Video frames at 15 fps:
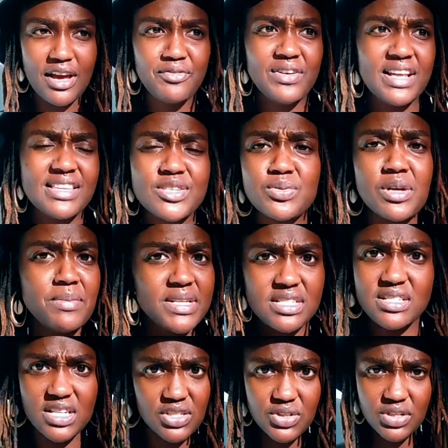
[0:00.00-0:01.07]
I feel like that's what
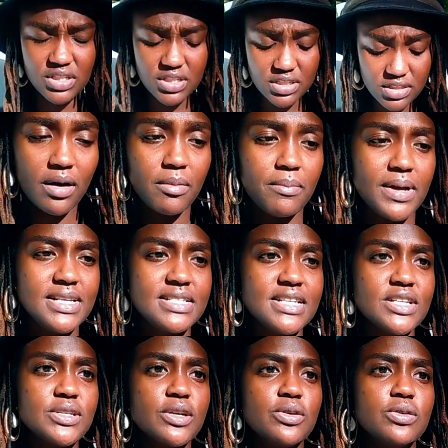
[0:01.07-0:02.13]
meditation is.
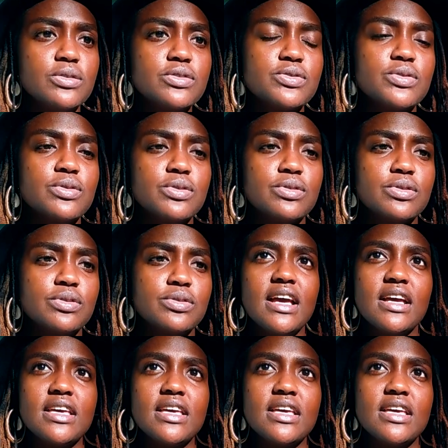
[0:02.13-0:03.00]
Meditation also